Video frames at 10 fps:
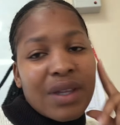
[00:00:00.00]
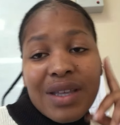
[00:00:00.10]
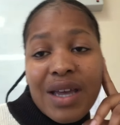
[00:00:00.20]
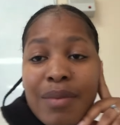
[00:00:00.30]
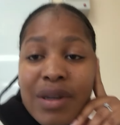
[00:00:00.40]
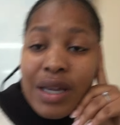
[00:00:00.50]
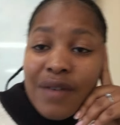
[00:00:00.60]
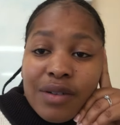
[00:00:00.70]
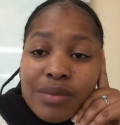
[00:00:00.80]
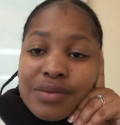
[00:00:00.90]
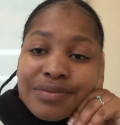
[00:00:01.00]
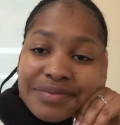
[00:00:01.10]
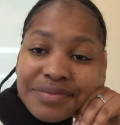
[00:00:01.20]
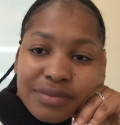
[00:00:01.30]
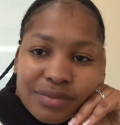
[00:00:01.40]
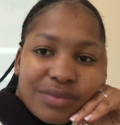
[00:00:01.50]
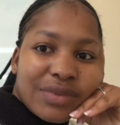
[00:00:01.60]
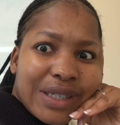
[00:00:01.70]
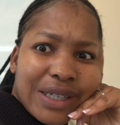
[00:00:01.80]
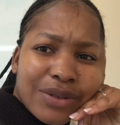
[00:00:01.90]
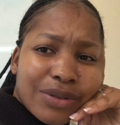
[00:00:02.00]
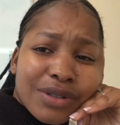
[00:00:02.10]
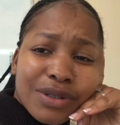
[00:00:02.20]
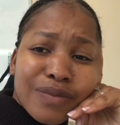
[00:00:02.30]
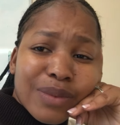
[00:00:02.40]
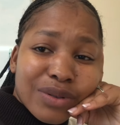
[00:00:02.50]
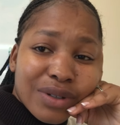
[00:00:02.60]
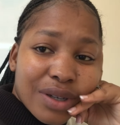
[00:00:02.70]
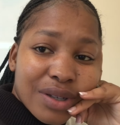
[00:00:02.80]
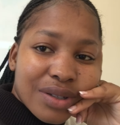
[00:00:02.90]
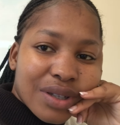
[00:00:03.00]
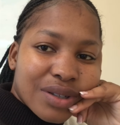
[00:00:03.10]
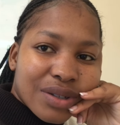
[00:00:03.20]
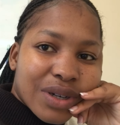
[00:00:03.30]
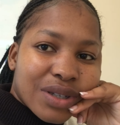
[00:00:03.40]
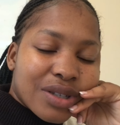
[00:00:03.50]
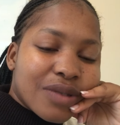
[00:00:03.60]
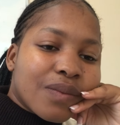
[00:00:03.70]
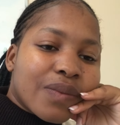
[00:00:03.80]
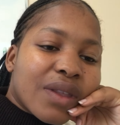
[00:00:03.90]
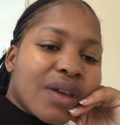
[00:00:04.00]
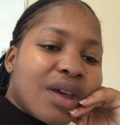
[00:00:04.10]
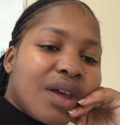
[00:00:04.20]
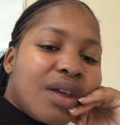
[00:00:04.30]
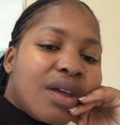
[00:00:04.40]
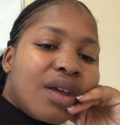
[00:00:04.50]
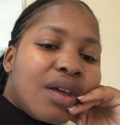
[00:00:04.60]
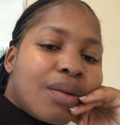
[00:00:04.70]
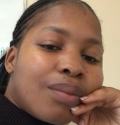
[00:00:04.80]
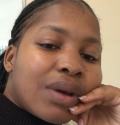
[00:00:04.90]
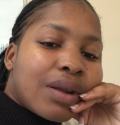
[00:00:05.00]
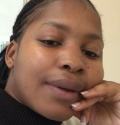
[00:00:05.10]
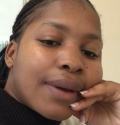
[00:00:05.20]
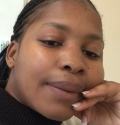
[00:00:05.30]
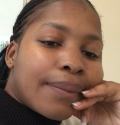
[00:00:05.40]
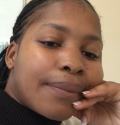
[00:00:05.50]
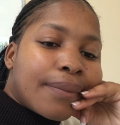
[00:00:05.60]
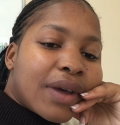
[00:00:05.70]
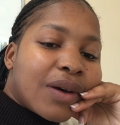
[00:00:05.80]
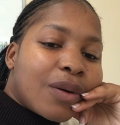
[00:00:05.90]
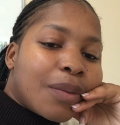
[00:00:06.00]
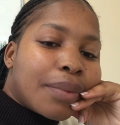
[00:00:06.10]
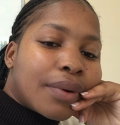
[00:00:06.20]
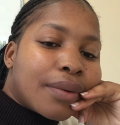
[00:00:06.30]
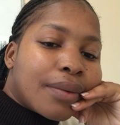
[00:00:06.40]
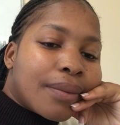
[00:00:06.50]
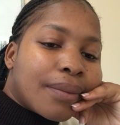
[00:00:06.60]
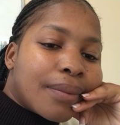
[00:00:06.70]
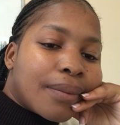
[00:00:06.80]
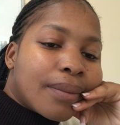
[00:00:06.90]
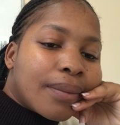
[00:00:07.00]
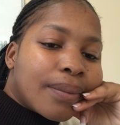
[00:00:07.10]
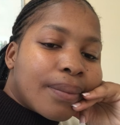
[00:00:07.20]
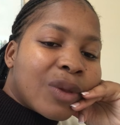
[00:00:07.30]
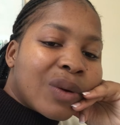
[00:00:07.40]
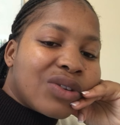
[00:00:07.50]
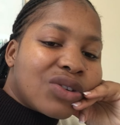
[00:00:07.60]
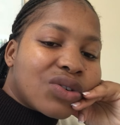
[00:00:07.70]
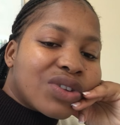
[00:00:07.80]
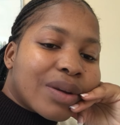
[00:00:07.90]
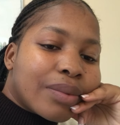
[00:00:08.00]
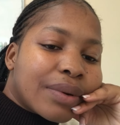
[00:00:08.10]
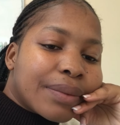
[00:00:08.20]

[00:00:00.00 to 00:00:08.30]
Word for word: yeah i'm ungovernable clearly i don't deserve my own class this is crazy but yeah, I hope no one shows up